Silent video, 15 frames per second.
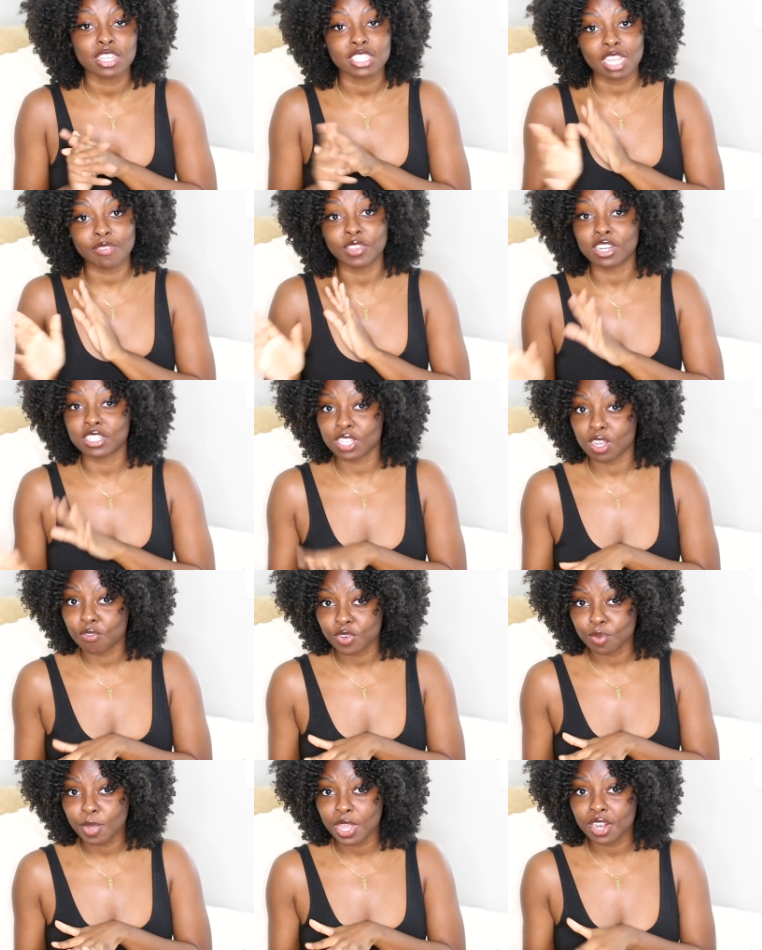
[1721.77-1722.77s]
saving
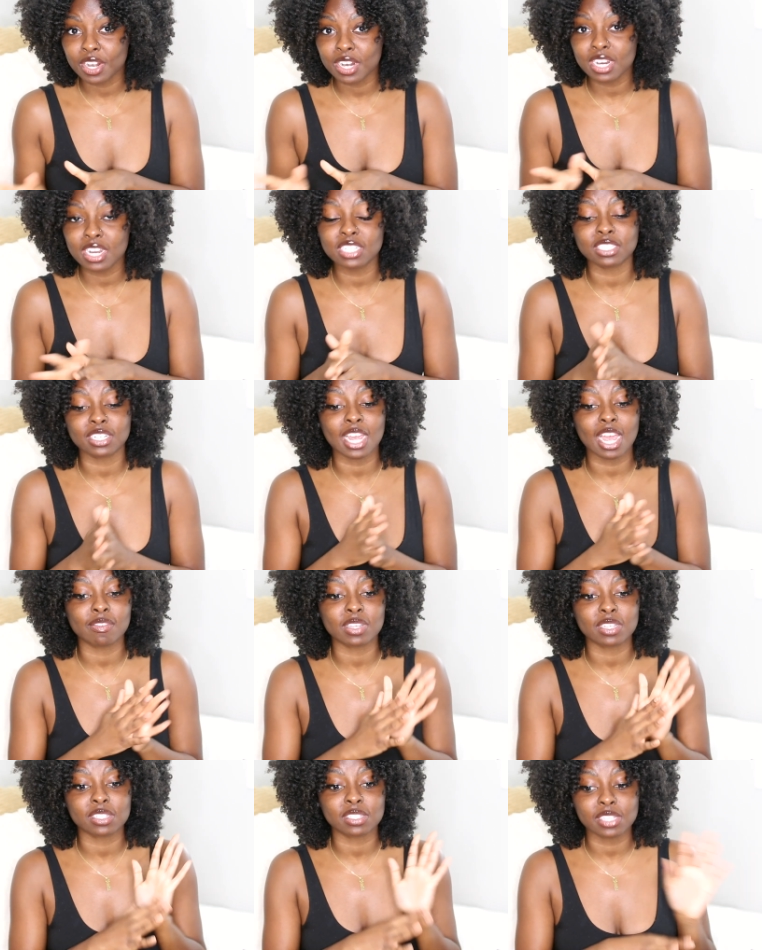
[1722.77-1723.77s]
yourself for marriage and
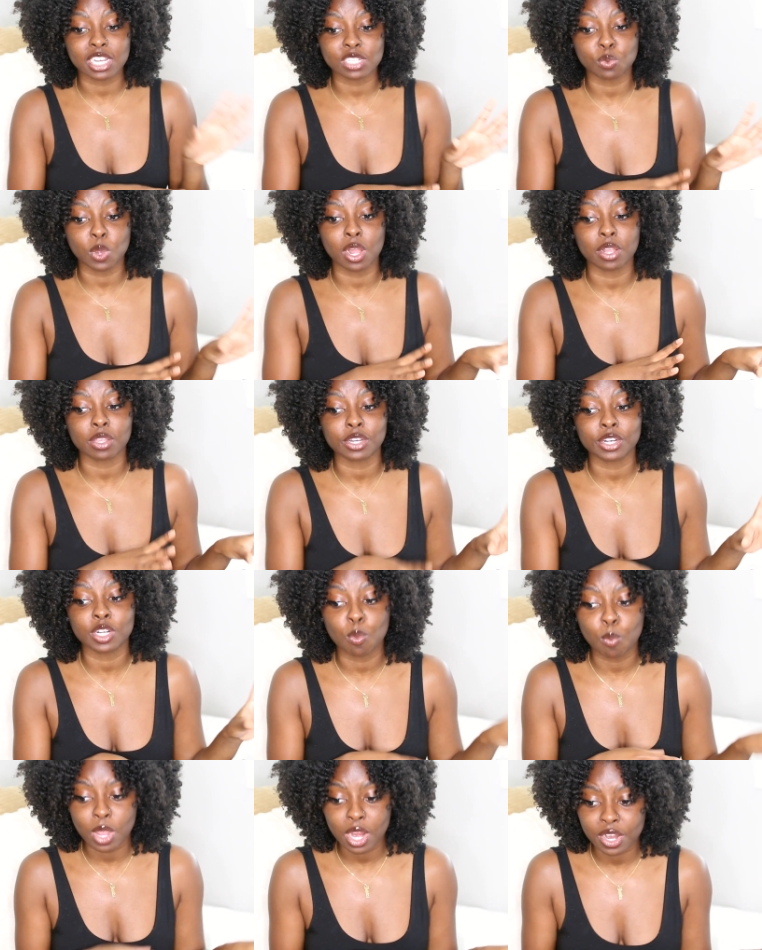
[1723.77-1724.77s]
having sex while you're
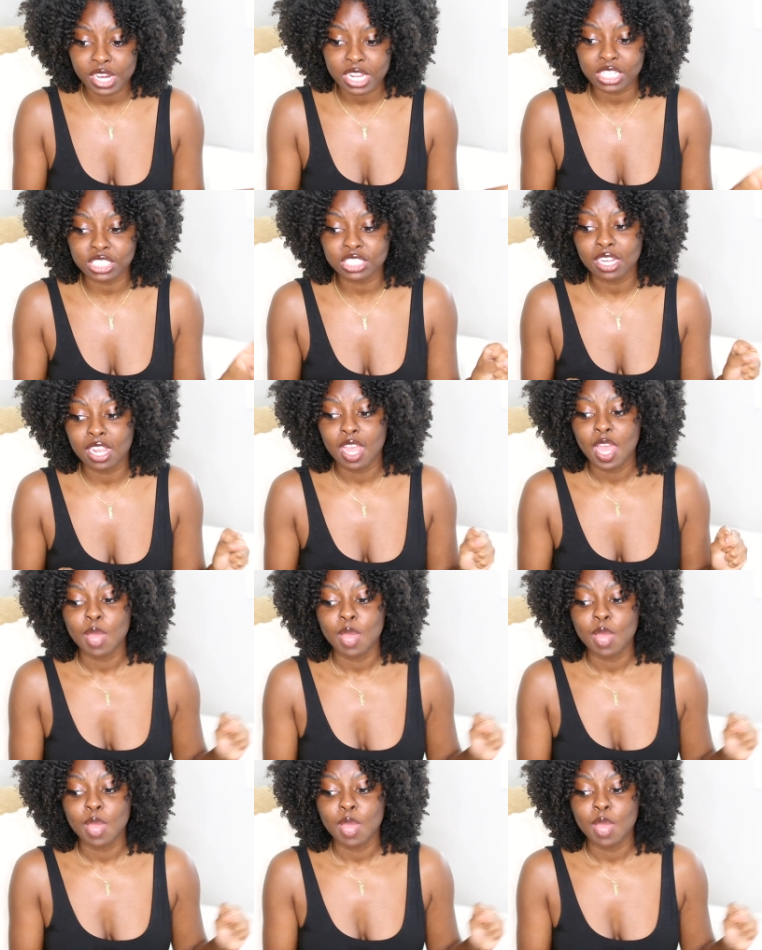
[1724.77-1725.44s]
in a marriage